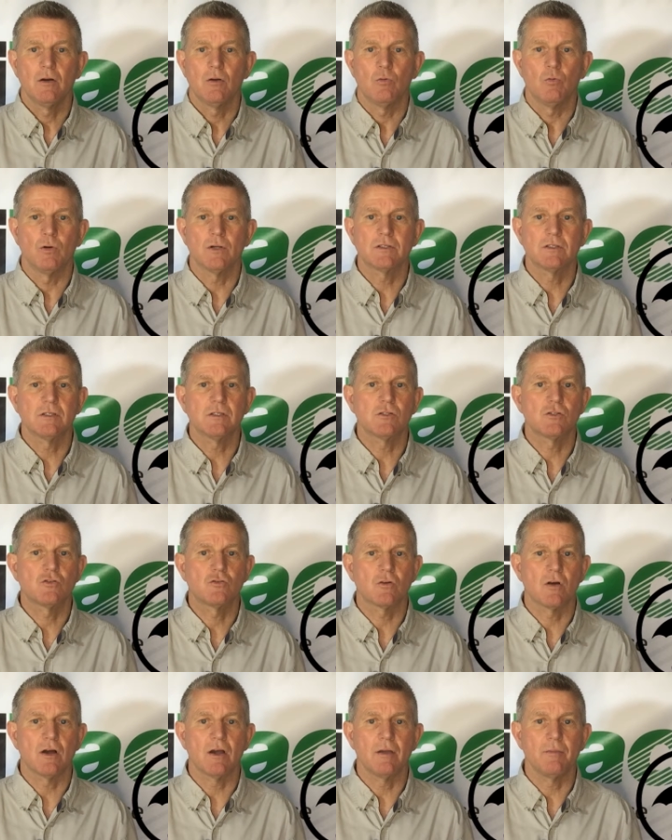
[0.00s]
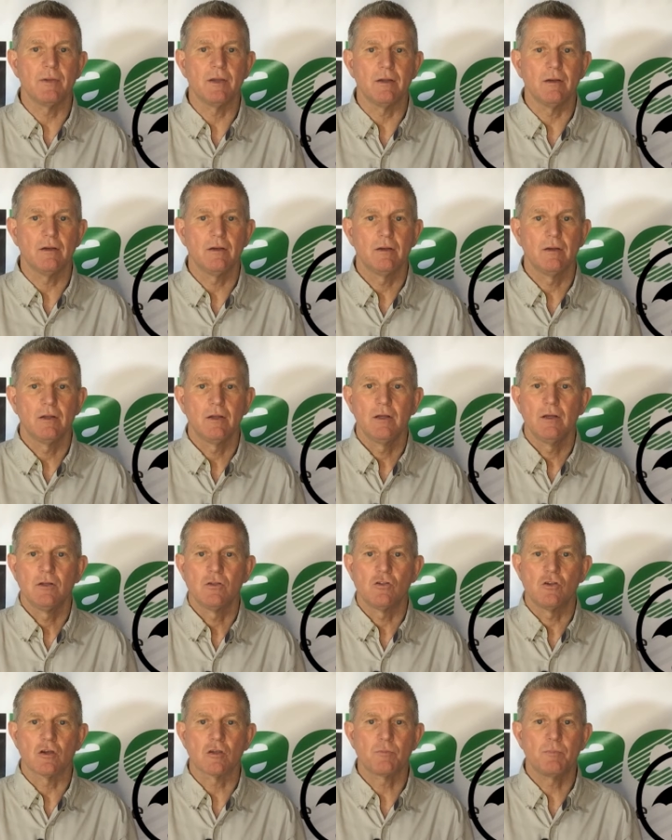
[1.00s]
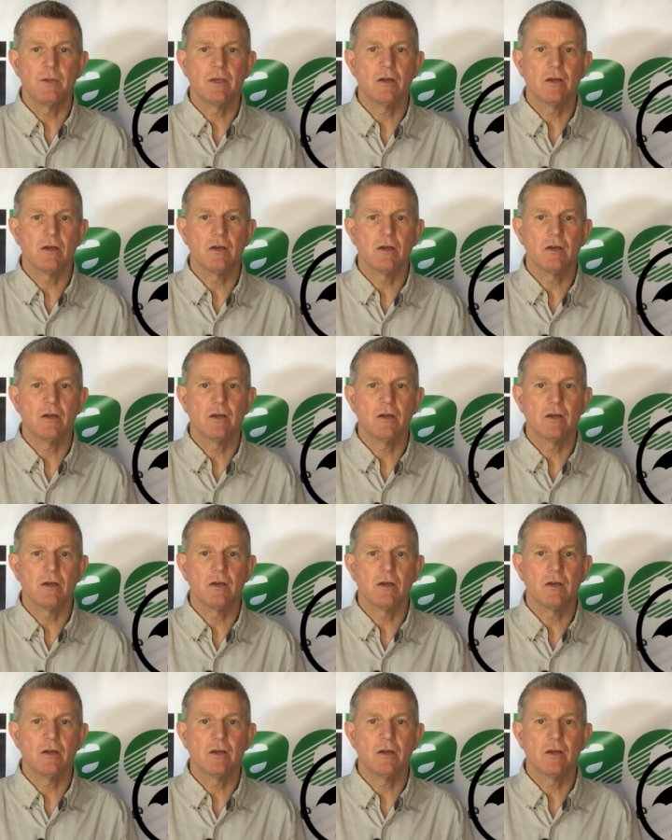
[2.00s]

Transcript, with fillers: What does dry mean? Just